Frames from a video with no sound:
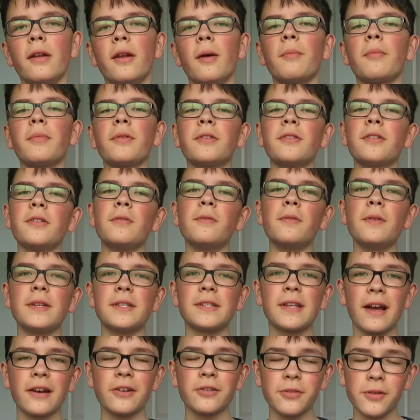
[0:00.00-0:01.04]
Number 2
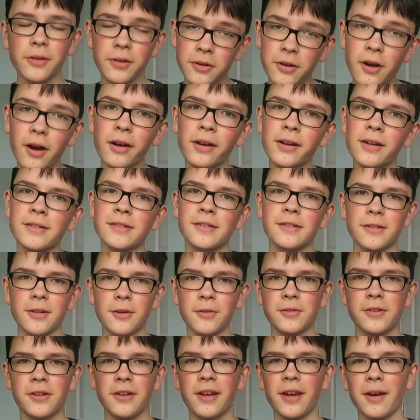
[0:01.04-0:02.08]
is actually not a
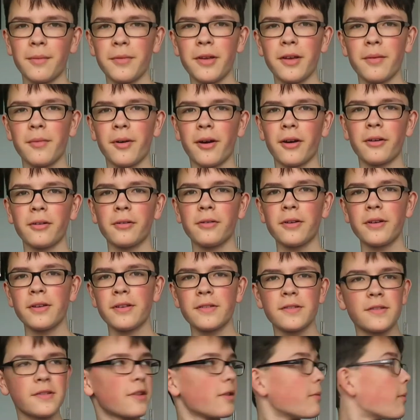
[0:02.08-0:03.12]
Satoshi Kamiya model. It
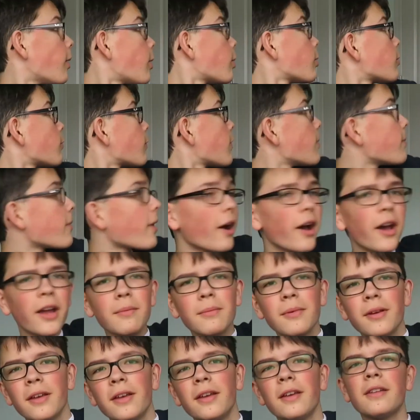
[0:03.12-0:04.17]
is the model right
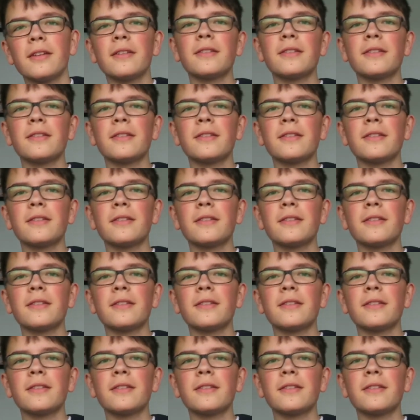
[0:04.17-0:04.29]
behind me.